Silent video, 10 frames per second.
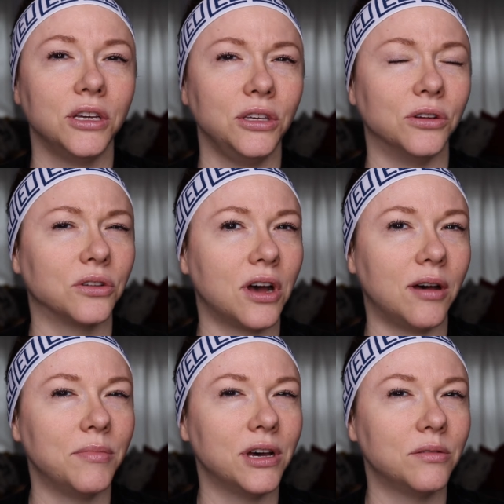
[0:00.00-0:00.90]
you're a
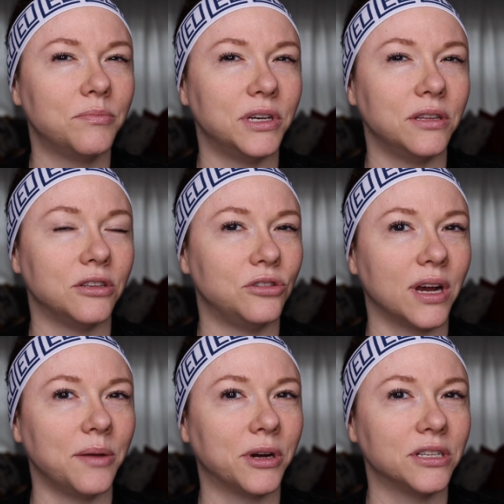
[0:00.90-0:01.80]
combo, but the
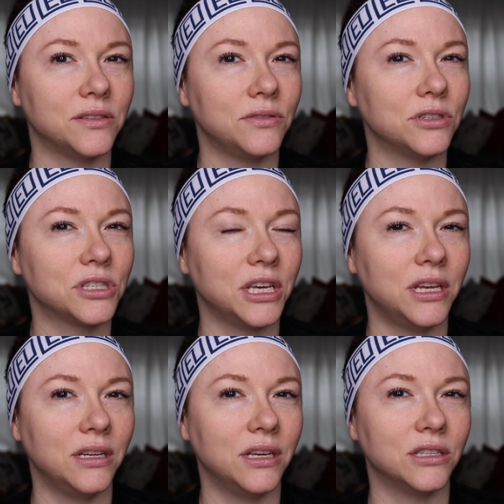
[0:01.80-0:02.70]
dry parts of your
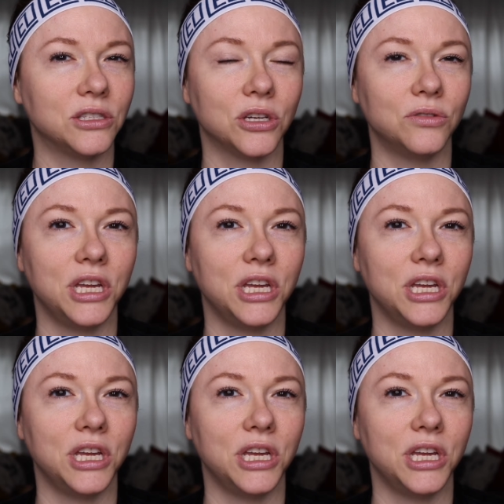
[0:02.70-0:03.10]
skin get so